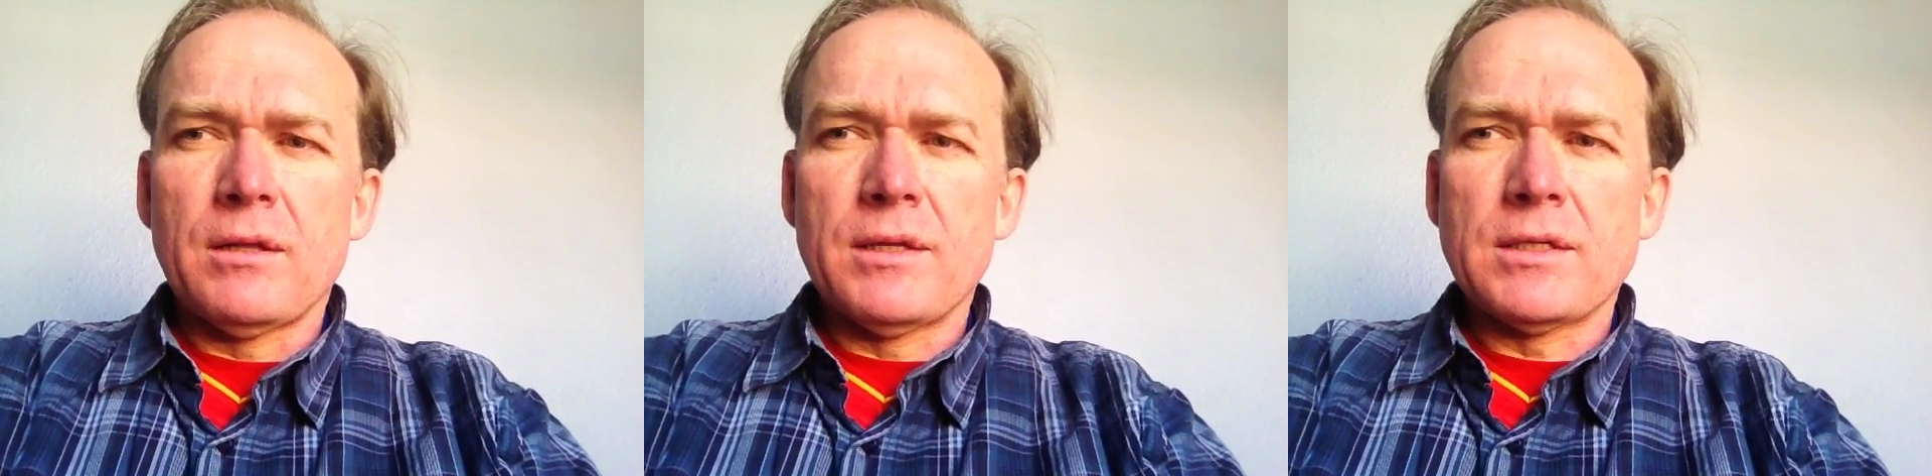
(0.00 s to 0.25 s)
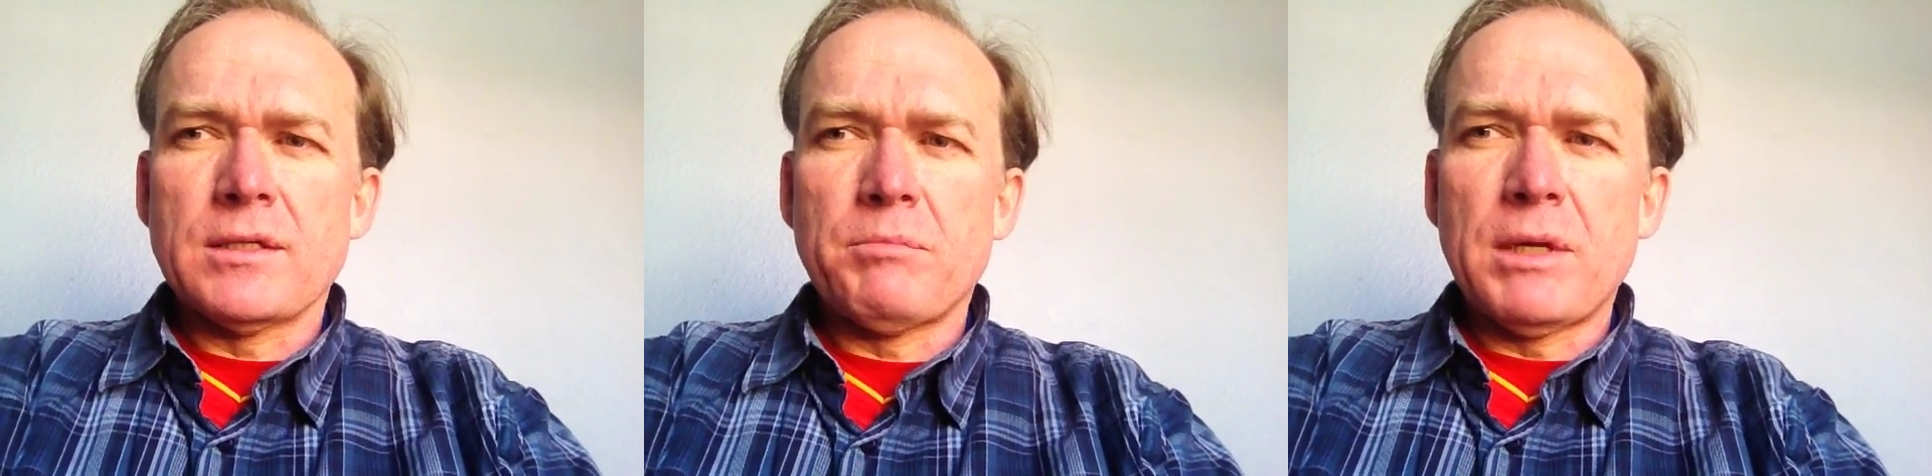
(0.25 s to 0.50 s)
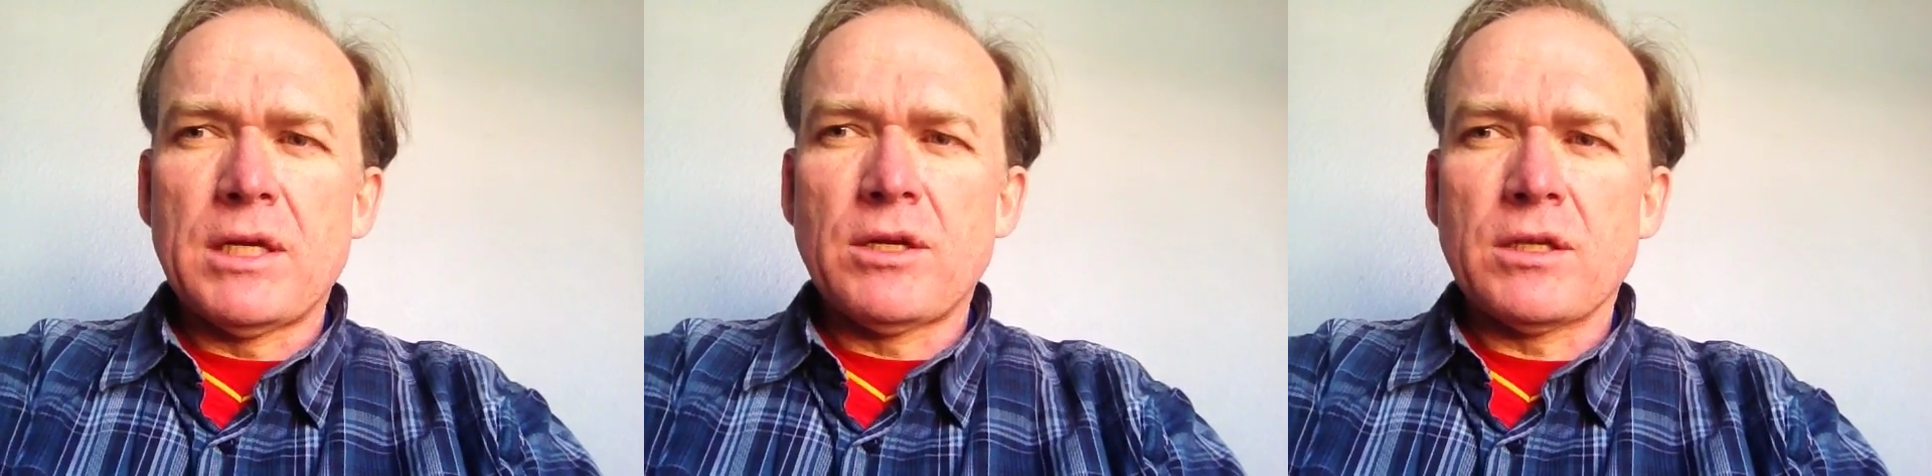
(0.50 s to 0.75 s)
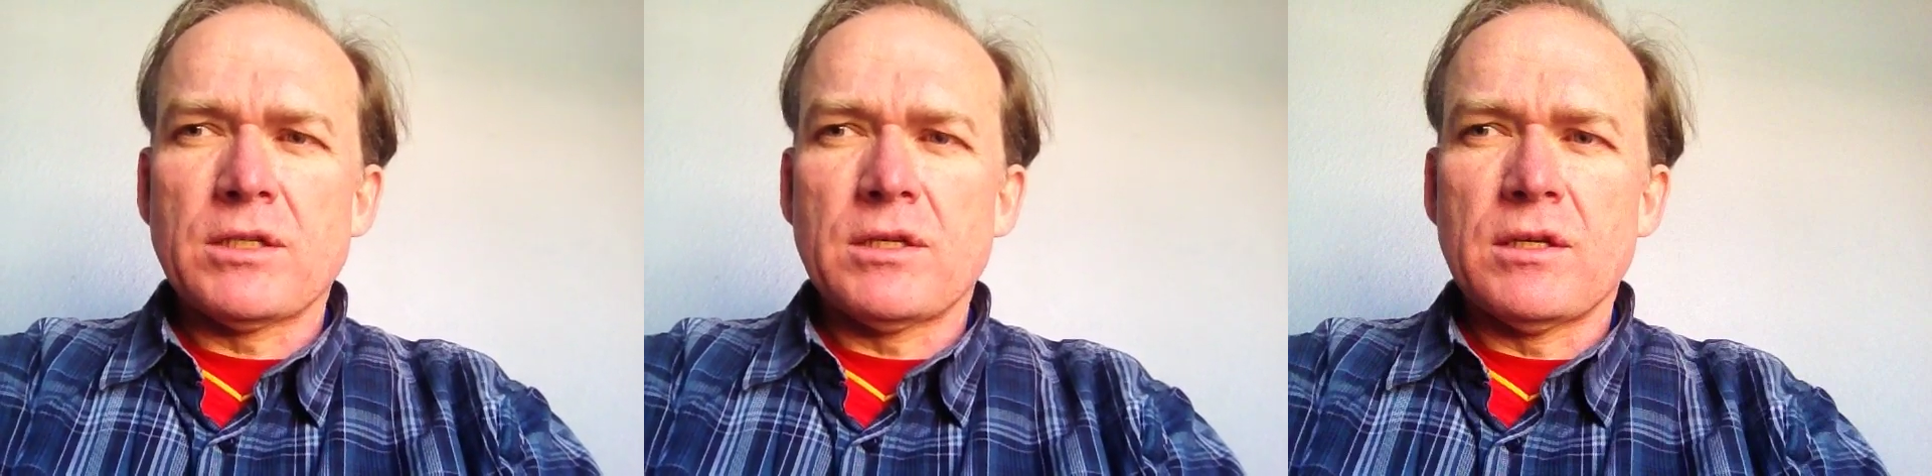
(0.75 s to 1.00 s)
This is Peter
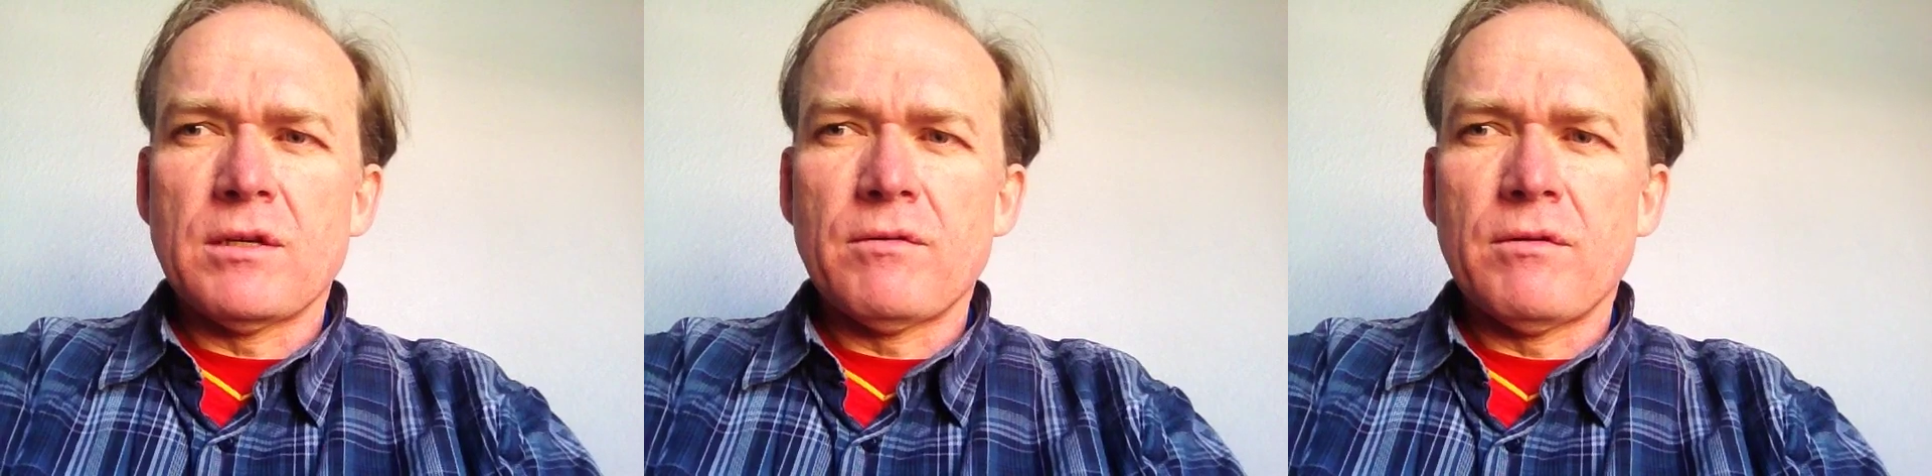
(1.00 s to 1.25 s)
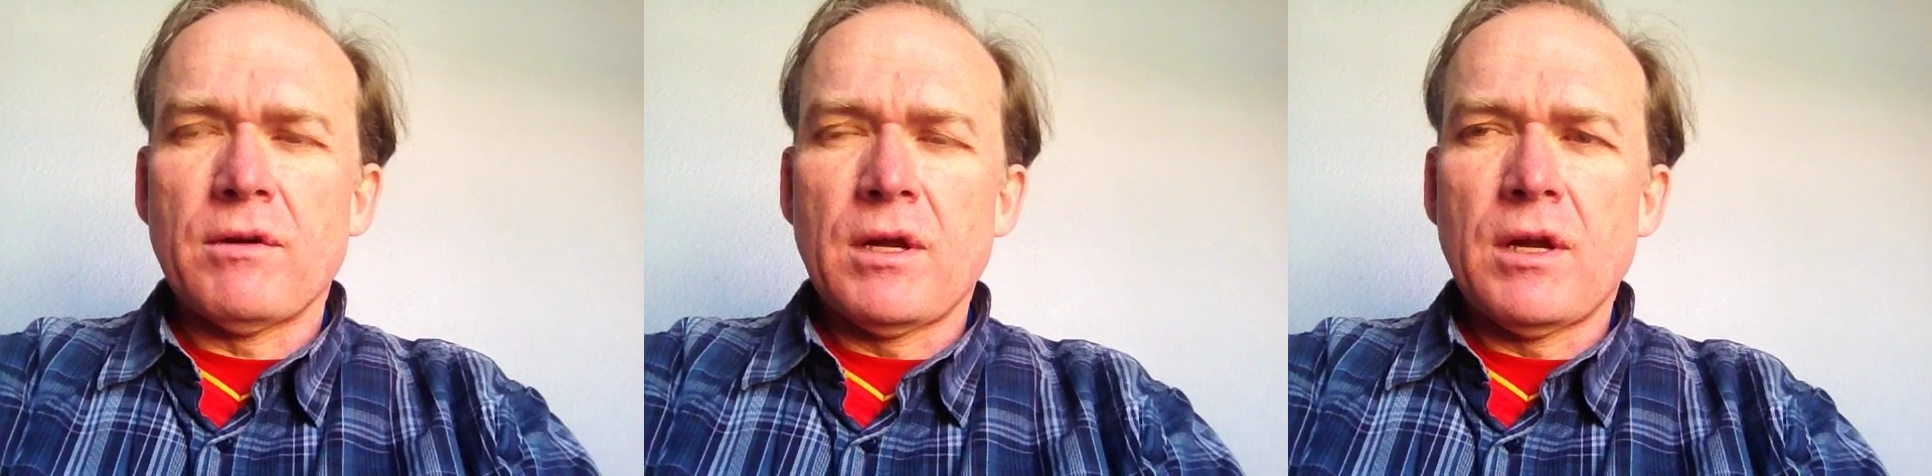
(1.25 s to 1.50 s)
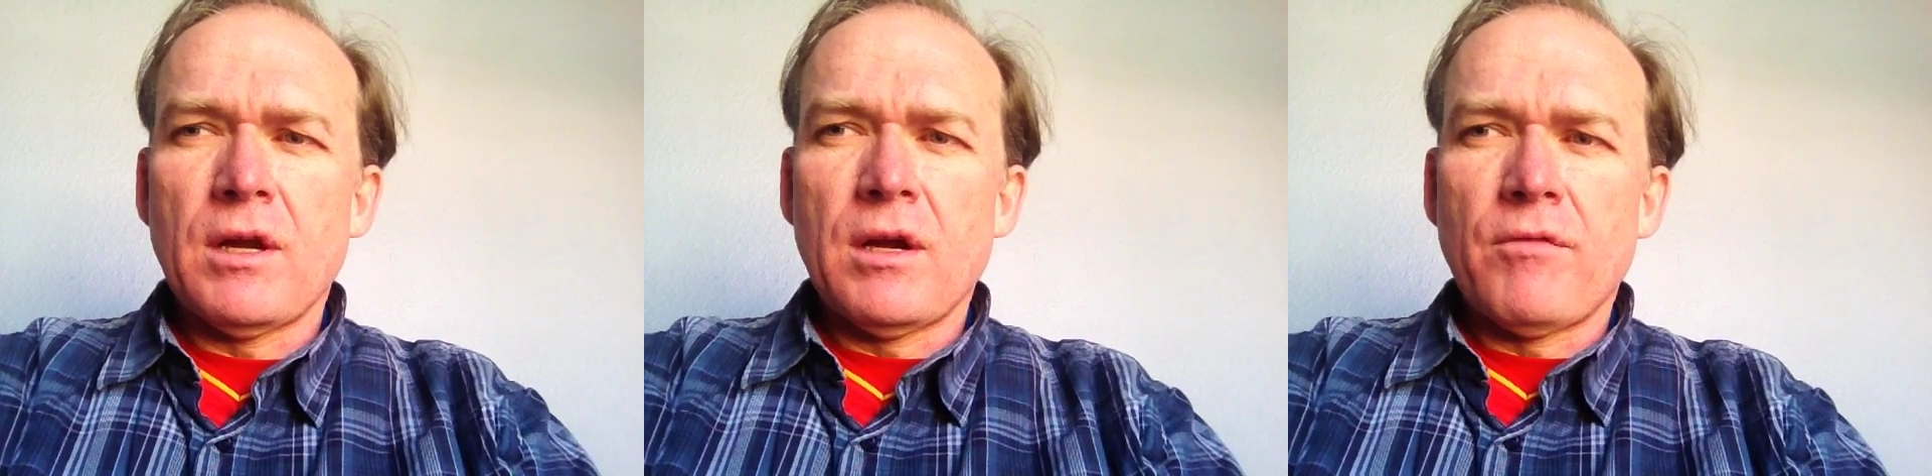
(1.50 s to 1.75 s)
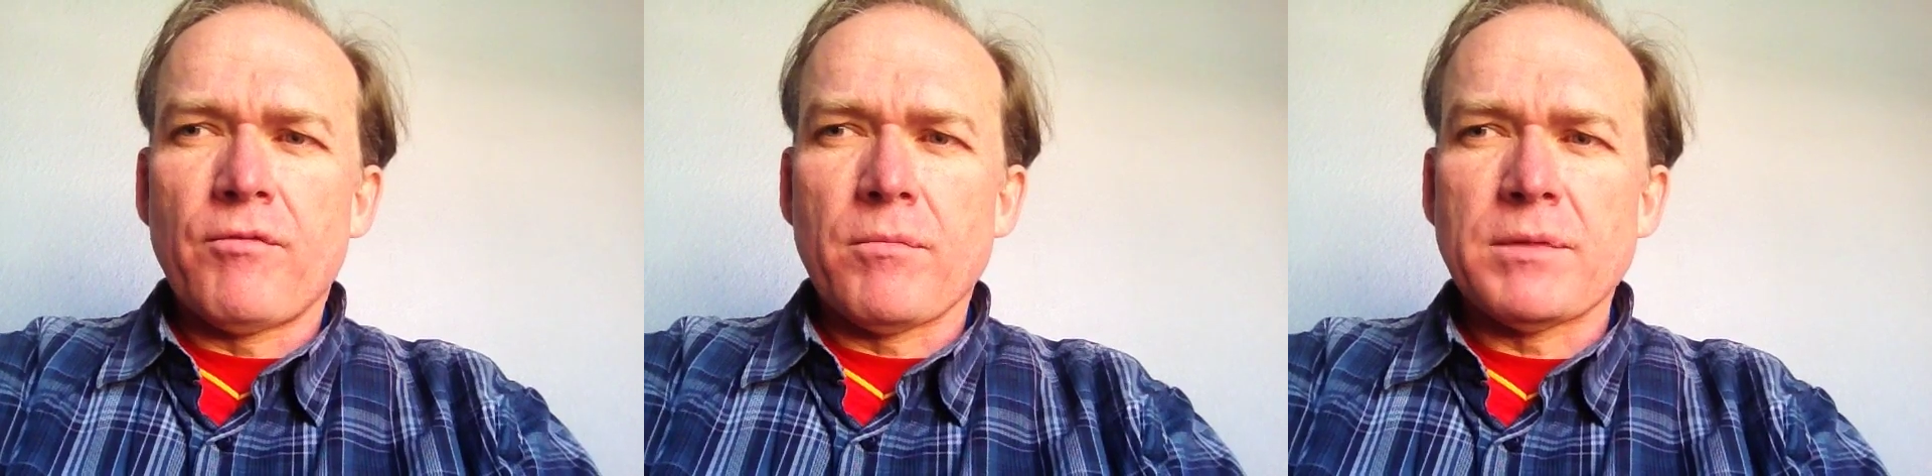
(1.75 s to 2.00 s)
Johnstone
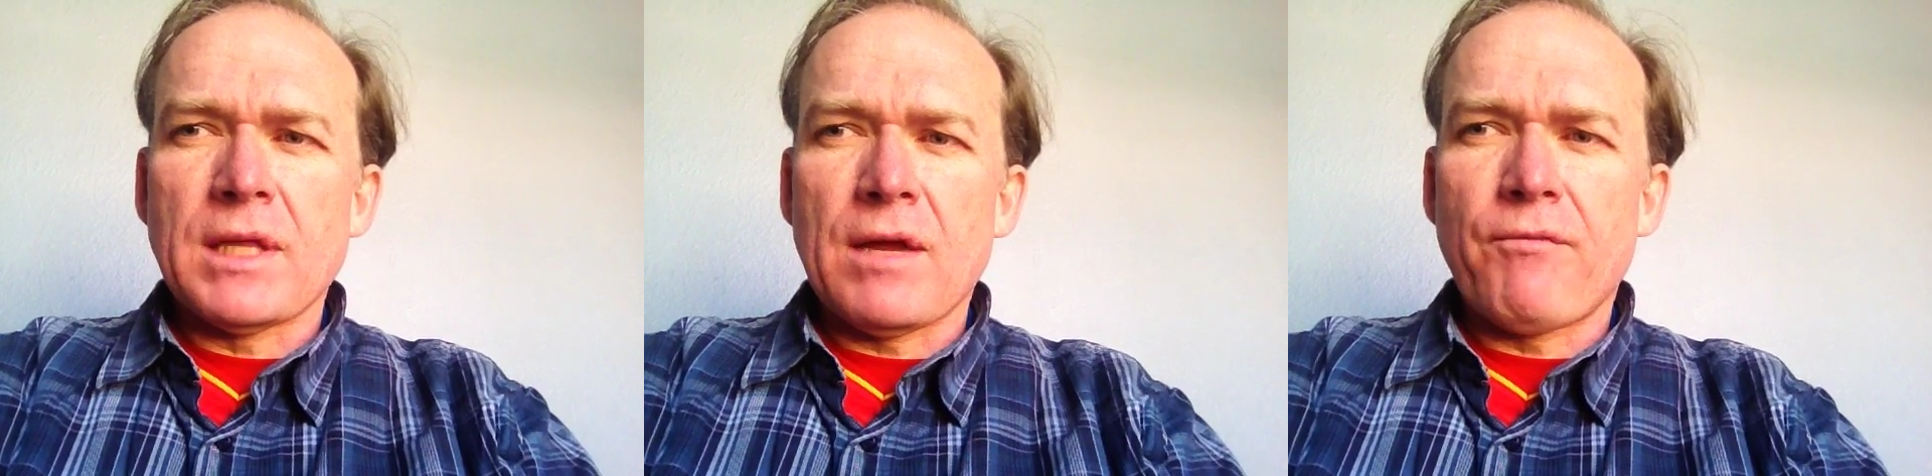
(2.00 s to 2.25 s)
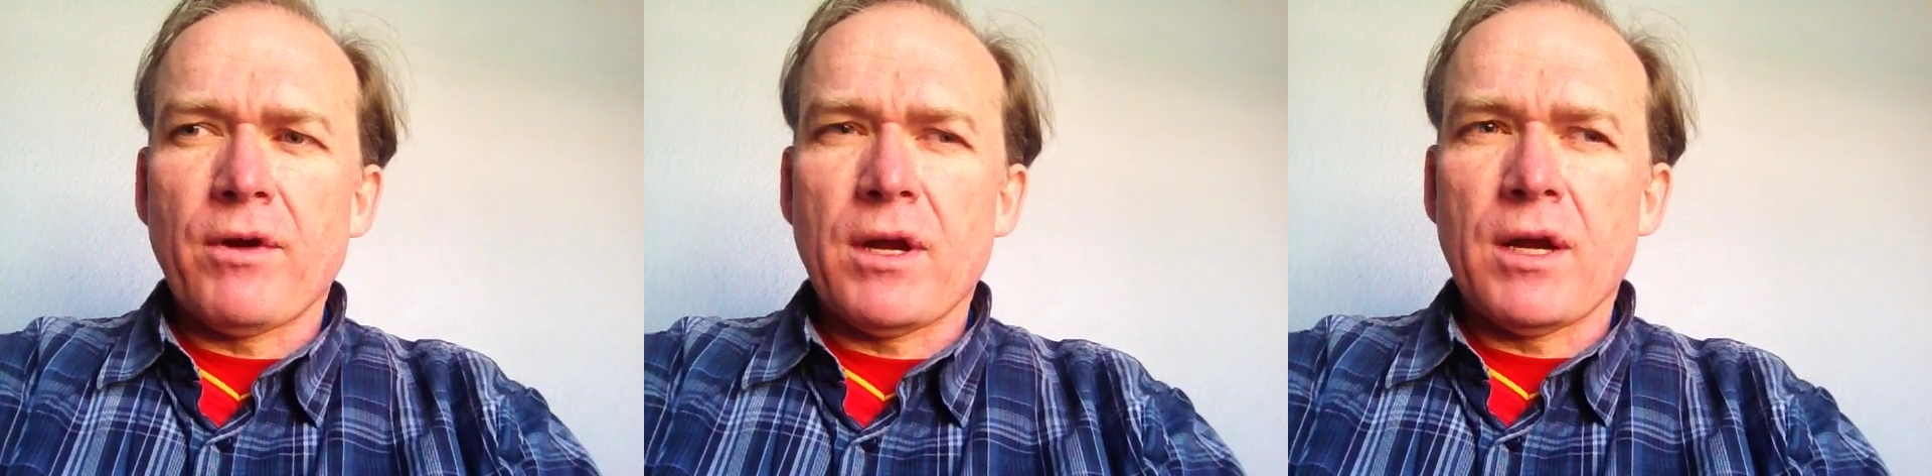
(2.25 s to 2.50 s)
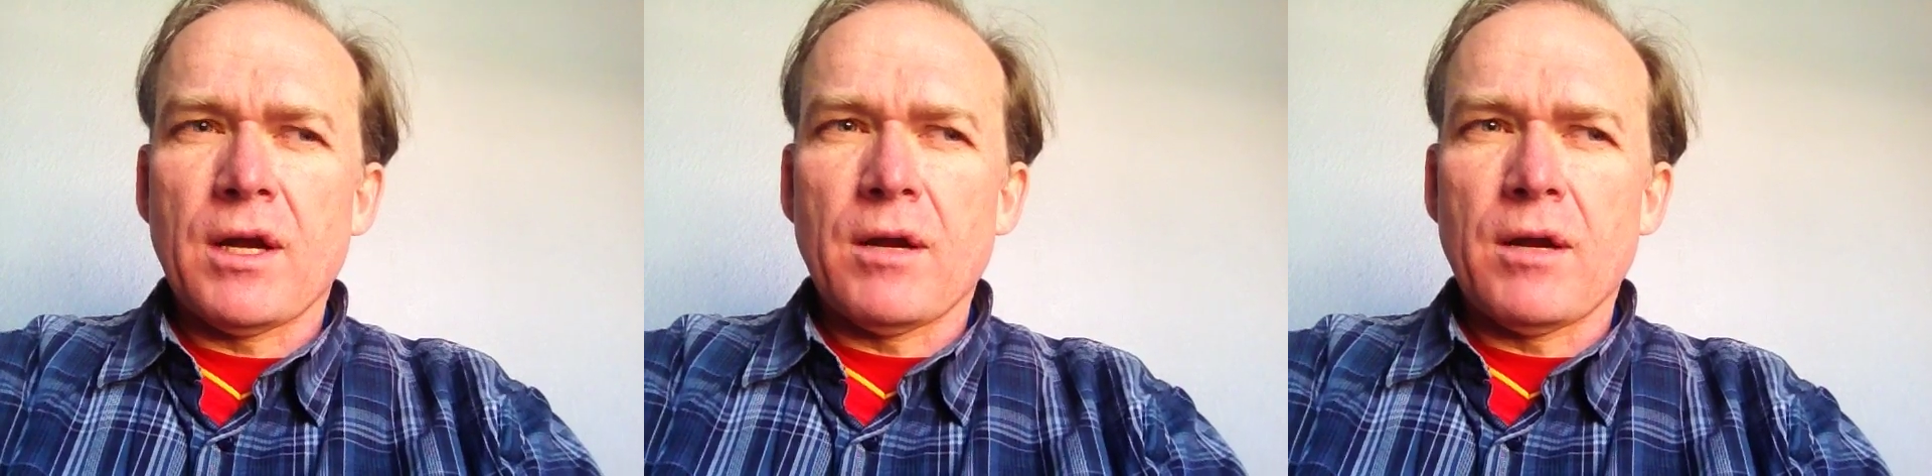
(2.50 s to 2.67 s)
from South Africa.